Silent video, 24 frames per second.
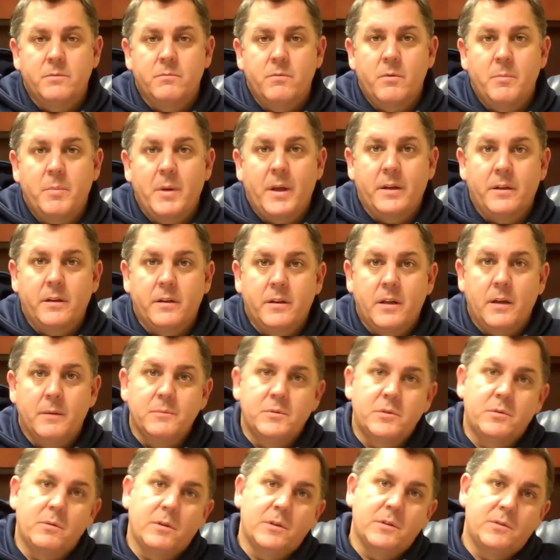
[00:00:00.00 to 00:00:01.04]
So Rebecca
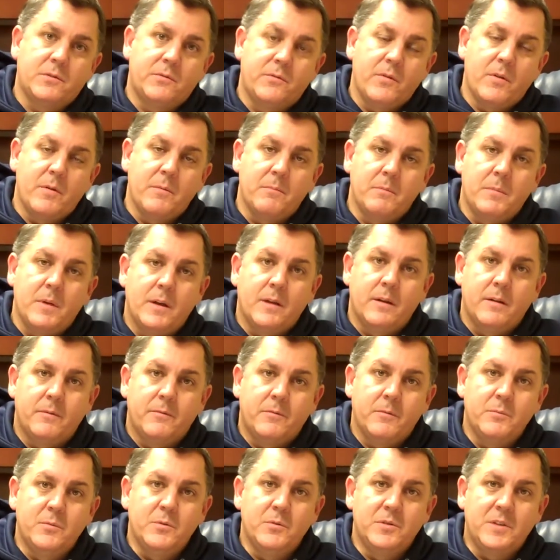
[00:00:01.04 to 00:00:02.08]
comes to us from uh,
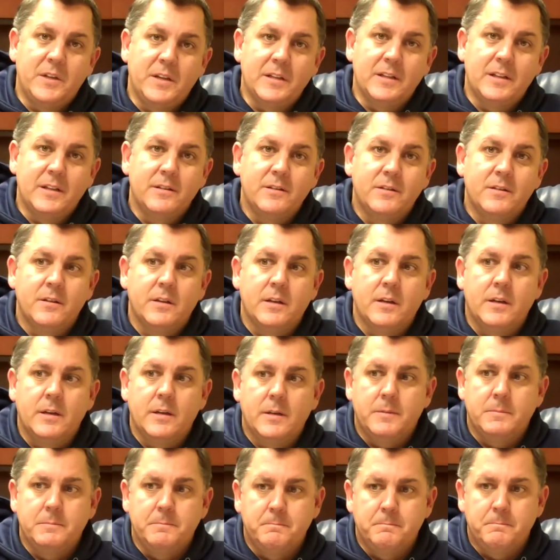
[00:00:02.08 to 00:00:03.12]
from New Zealand
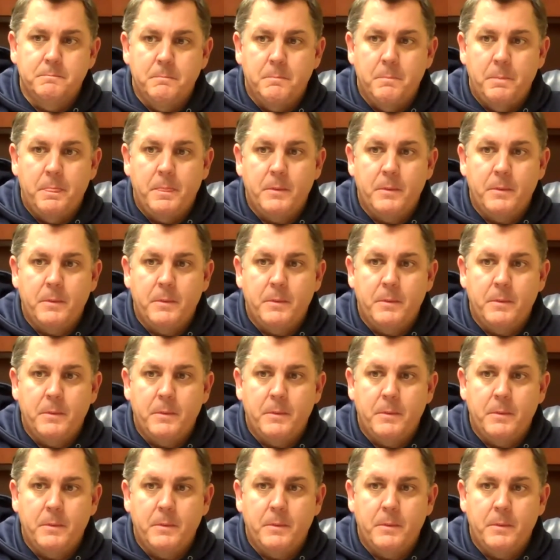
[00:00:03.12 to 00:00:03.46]
um,